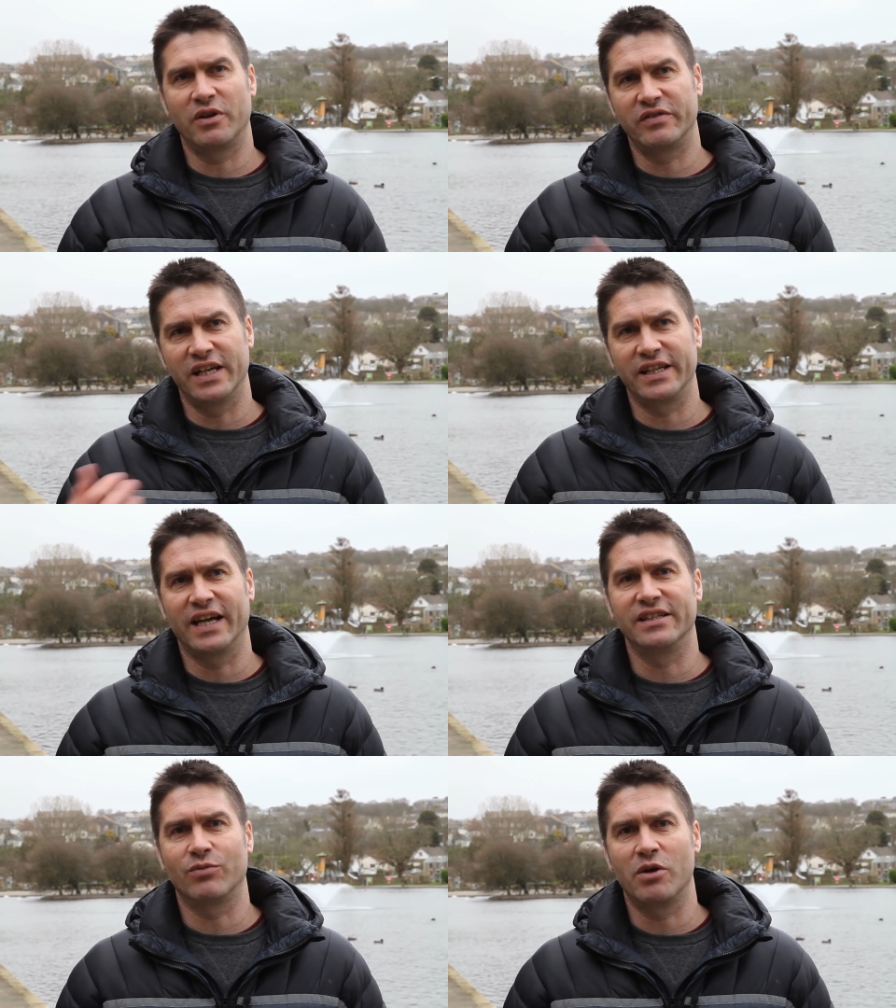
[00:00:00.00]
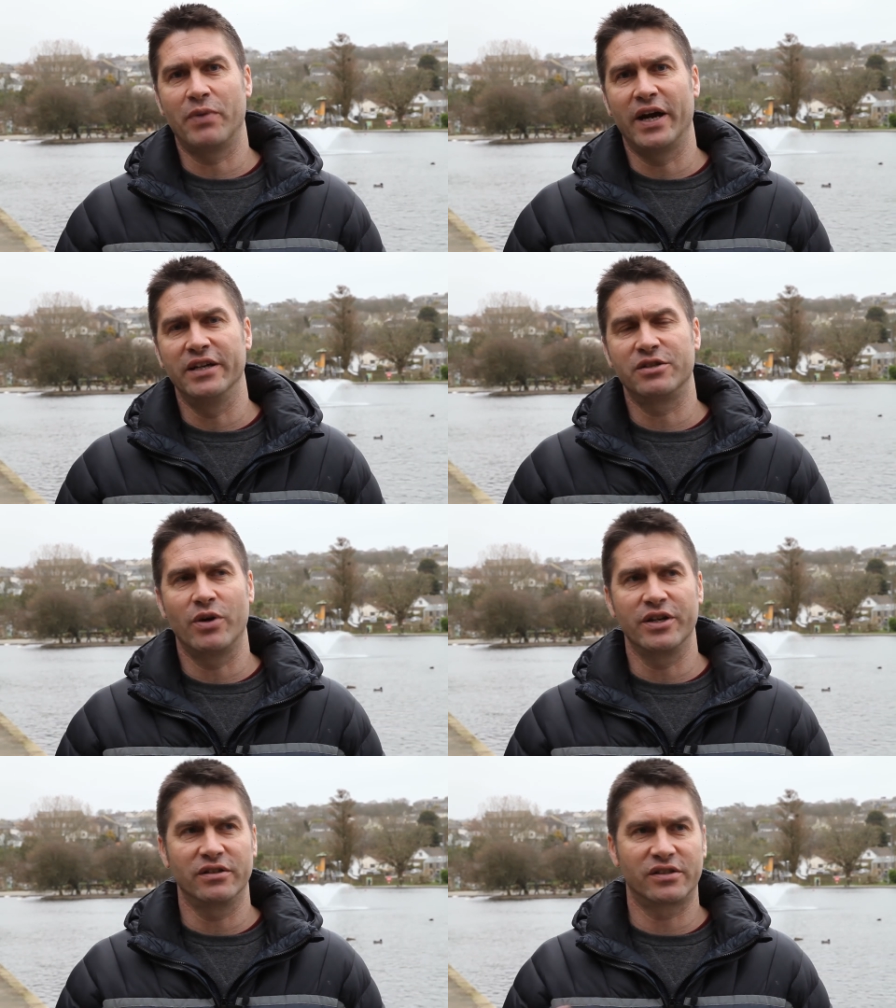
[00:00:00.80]
We have a dedicated webpage
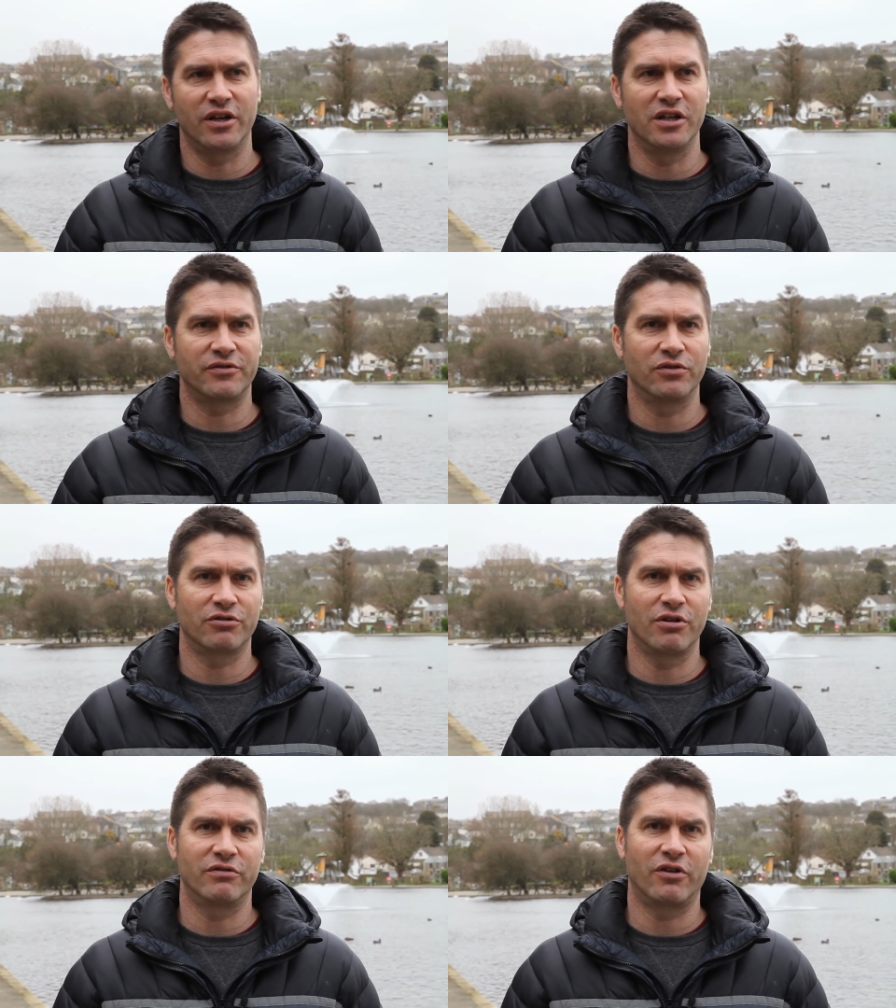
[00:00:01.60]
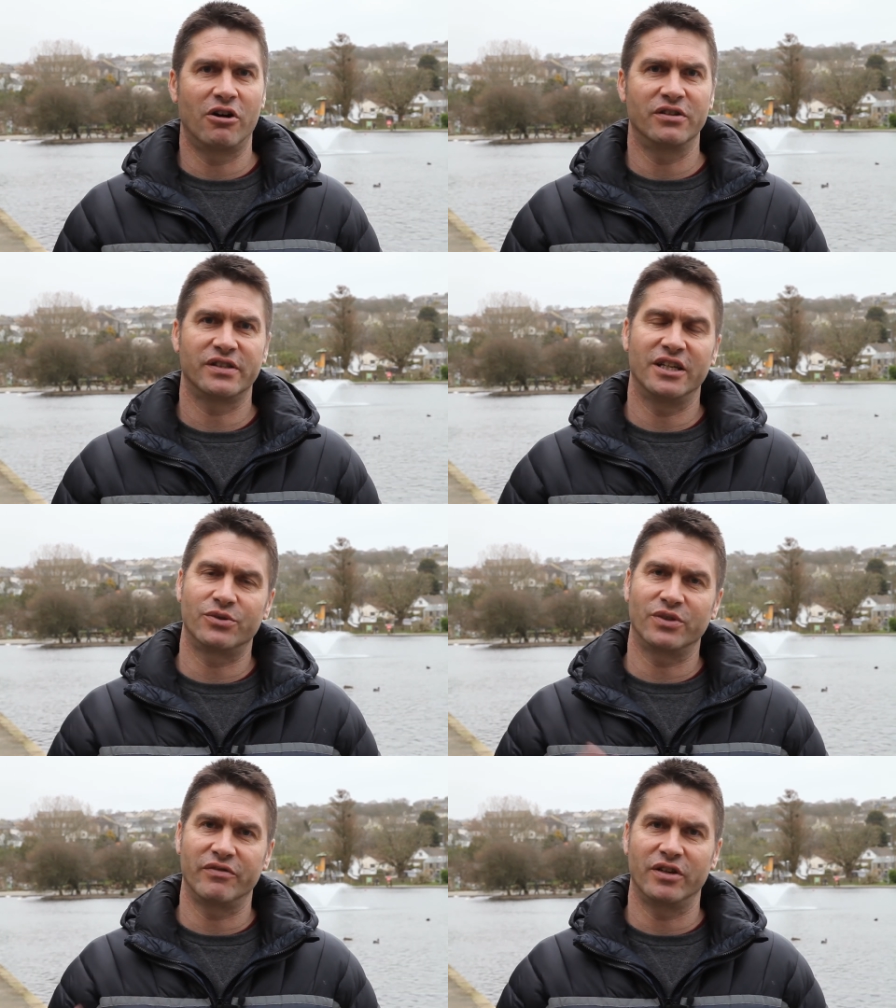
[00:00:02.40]
where you can search for coronavirus, and this
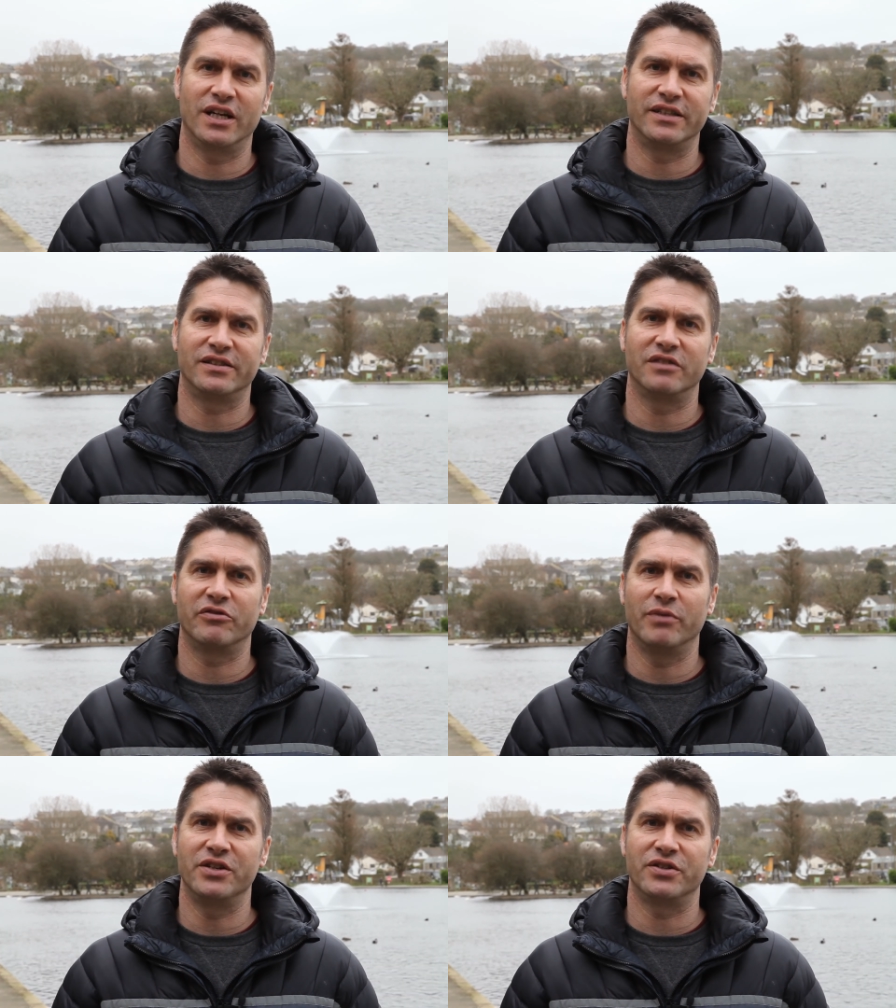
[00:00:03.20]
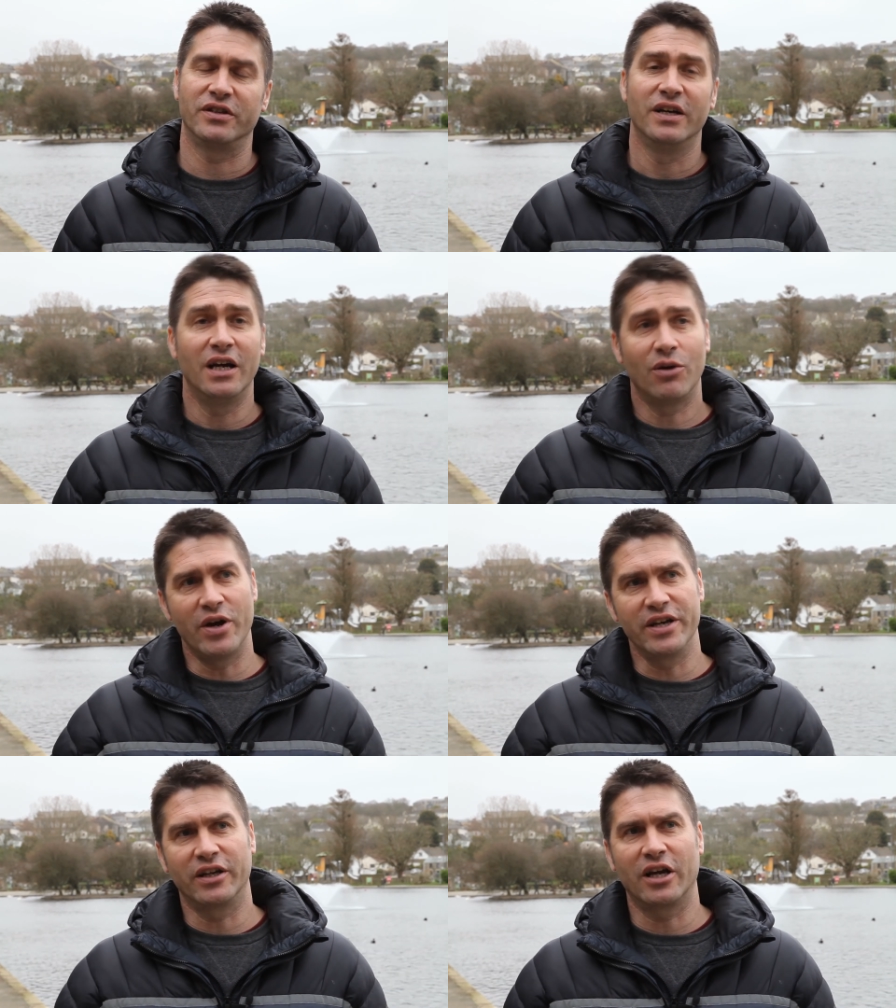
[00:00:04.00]
will give you the latest information
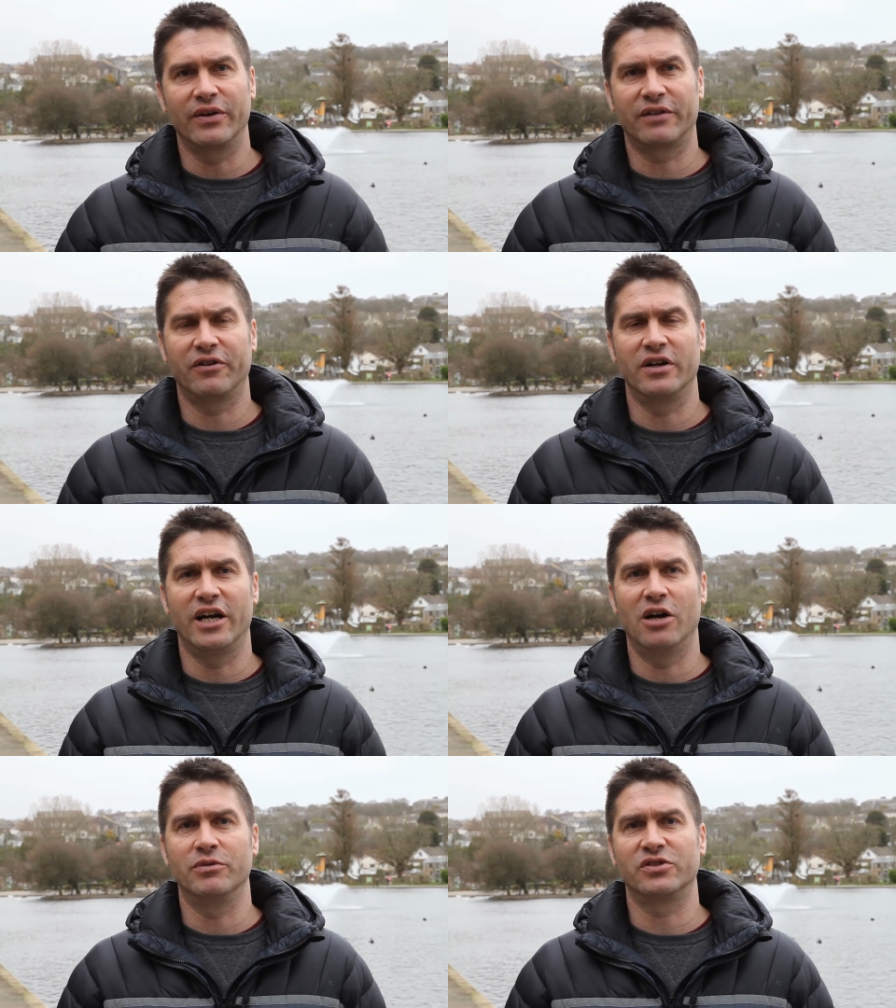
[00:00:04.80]
where you can go and find help and